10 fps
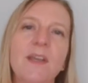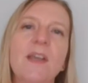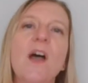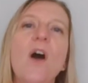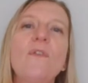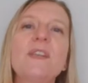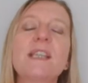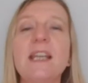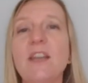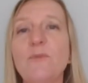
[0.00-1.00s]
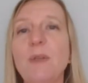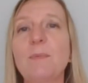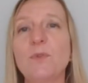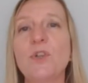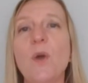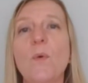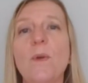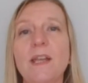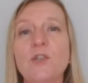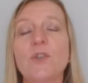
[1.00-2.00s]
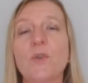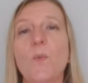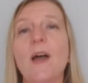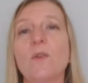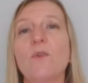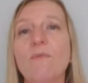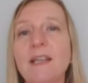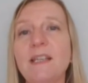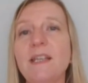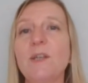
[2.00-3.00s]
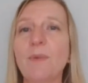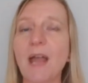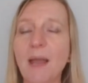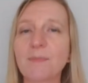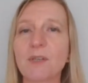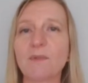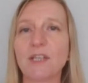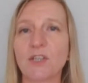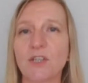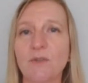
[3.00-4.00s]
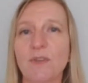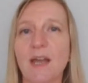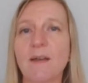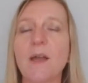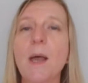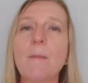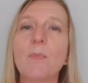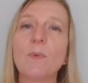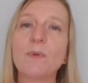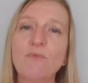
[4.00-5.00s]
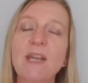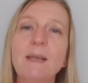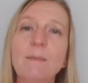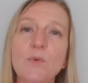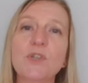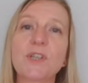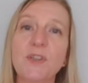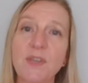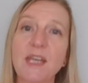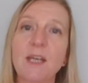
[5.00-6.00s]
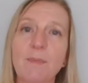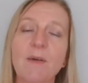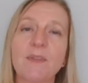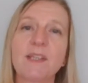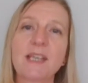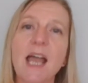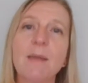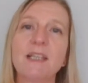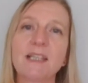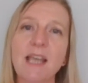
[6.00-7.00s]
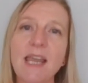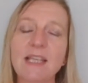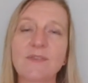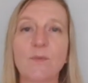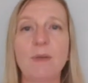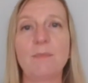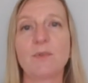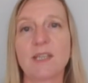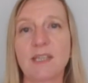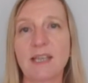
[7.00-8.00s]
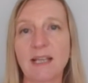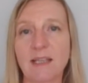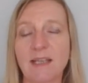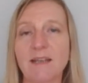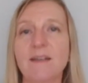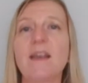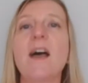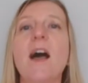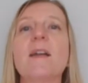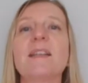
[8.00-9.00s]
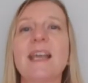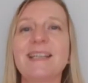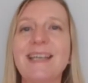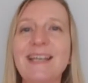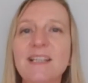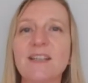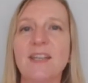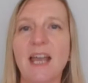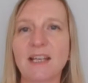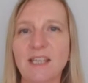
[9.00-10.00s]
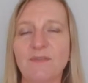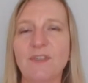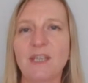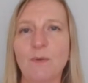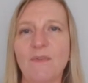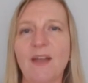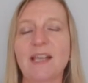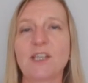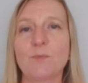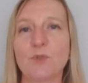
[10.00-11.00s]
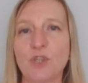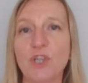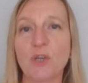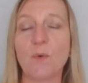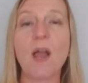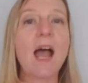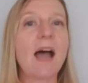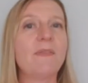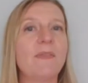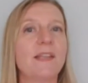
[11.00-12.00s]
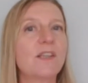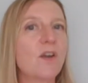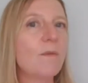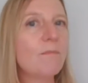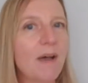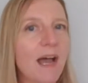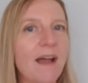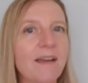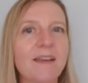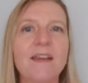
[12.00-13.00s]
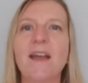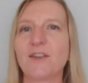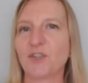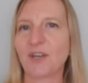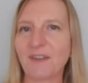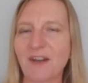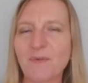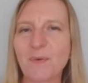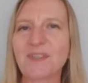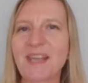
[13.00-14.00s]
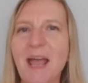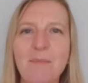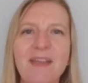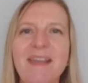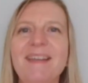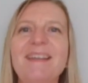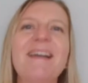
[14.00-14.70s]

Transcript: Obviously, if people know each other well already, you perhaps don't need to do that. But we really must think about the time it takes for people to settle in and get into the activity that we've asked them to do, and then to come back and check that everyone's happy